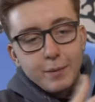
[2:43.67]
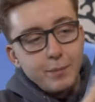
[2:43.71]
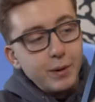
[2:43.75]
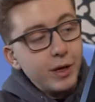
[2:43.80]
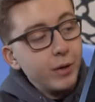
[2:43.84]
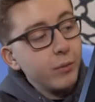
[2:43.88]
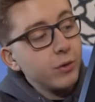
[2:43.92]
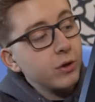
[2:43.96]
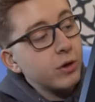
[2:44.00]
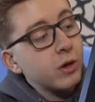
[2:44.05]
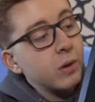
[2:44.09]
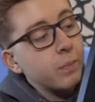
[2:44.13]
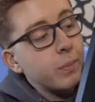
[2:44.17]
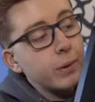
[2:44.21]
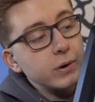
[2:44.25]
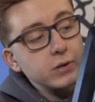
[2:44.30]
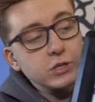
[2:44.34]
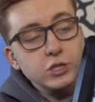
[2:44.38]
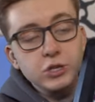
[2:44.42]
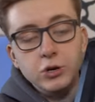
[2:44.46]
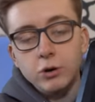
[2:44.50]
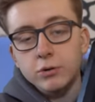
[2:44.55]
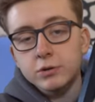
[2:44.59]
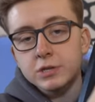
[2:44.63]
By the way, you can
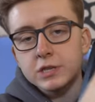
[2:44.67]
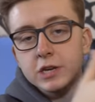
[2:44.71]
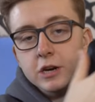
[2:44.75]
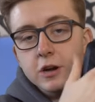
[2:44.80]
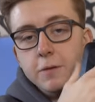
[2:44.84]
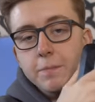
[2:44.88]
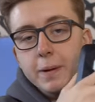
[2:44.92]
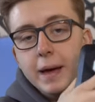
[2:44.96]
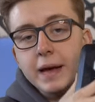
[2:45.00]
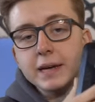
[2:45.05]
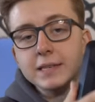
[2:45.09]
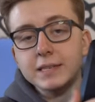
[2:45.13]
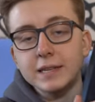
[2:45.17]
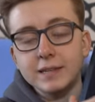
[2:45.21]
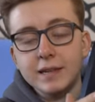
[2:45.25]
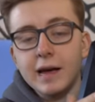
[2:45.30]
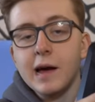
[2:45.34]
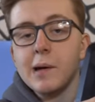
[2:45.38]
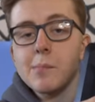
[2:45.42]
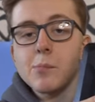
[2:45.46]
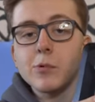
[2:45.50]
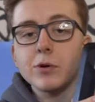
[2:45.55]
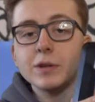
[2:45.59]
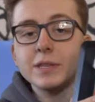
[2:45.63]
purchase your own sticker packs at
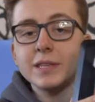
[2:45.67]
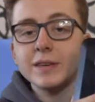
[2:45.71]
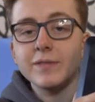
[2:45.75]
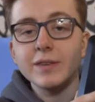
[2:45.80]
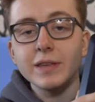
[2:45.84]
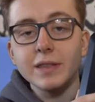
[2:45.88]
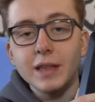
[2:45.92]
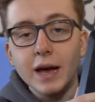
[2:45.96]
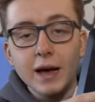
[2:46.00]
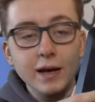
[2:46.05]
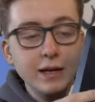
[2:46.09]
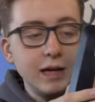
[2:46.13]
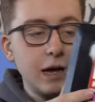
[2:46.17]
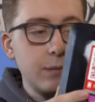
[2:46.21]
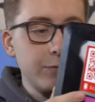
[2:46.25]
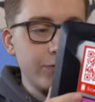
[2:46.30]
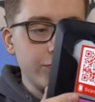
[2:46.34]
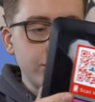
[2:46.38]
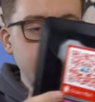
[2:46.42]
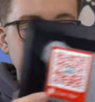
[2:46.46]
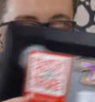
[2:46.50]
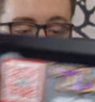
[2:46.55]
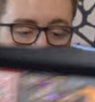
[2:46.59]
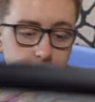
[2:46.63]
TommyBoyTV.com if
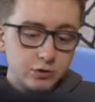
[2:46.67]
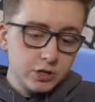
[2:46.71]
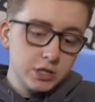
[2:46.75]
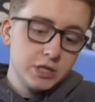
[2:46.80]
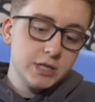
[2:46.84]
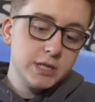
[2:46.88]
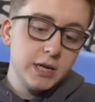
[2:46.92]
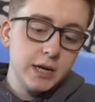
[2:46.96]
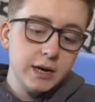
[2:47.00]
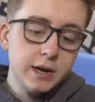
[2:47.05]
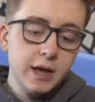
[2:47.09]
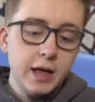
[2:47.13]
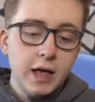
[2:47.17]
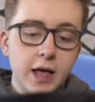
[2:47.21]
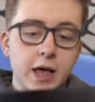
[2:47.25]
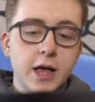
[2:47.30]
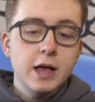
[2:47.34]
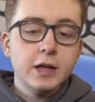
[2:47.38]
you guys are interested.